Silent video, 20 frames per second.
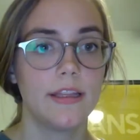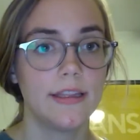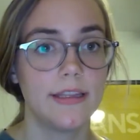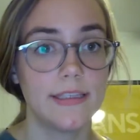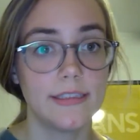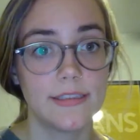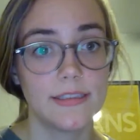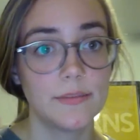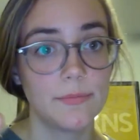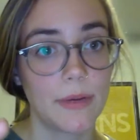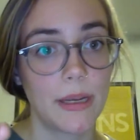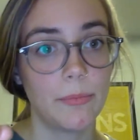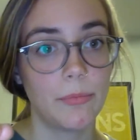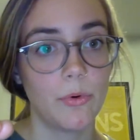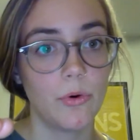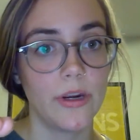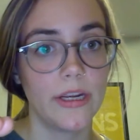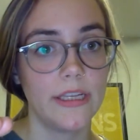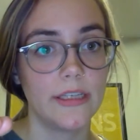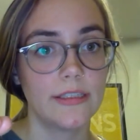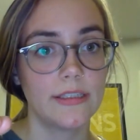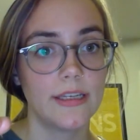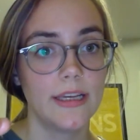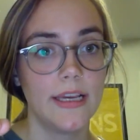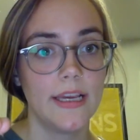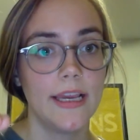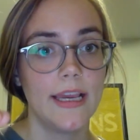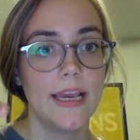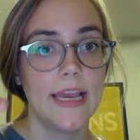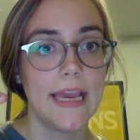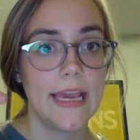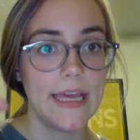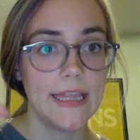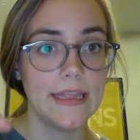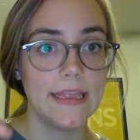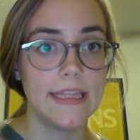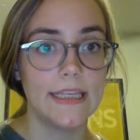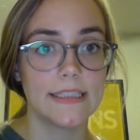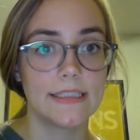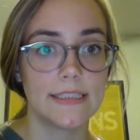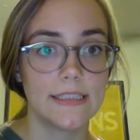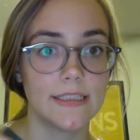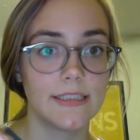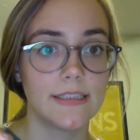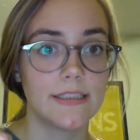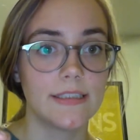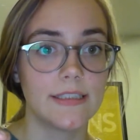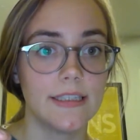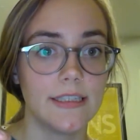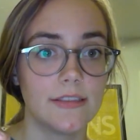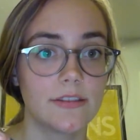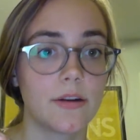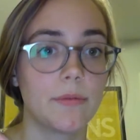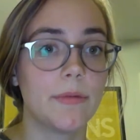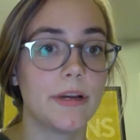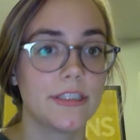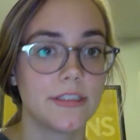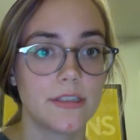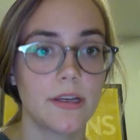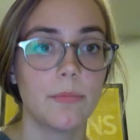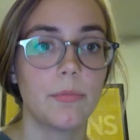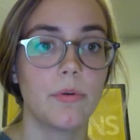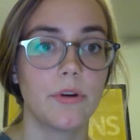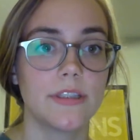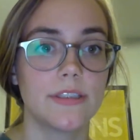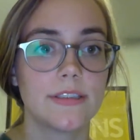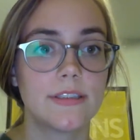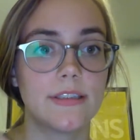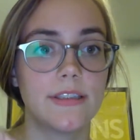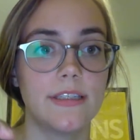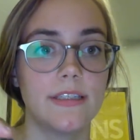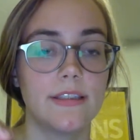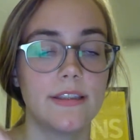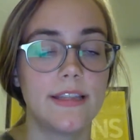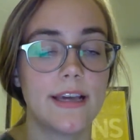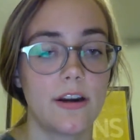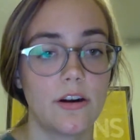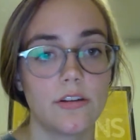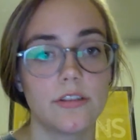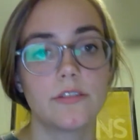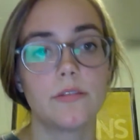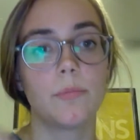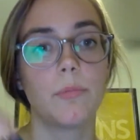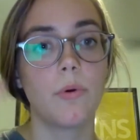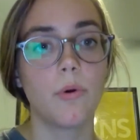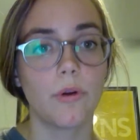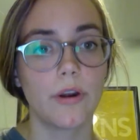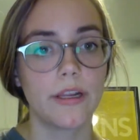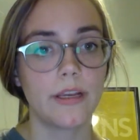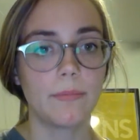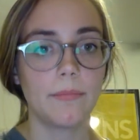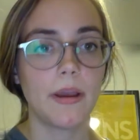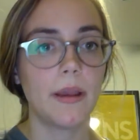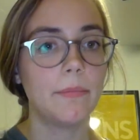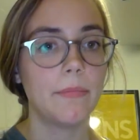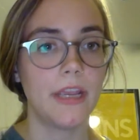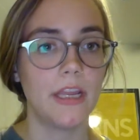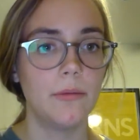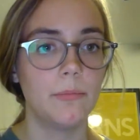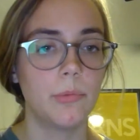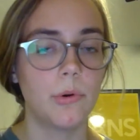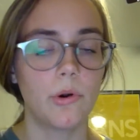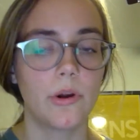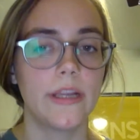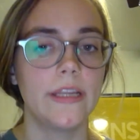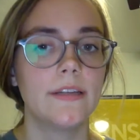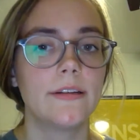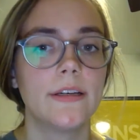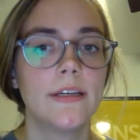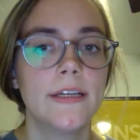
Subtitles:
this is my point, and these are my subpoints that are supporting my main point.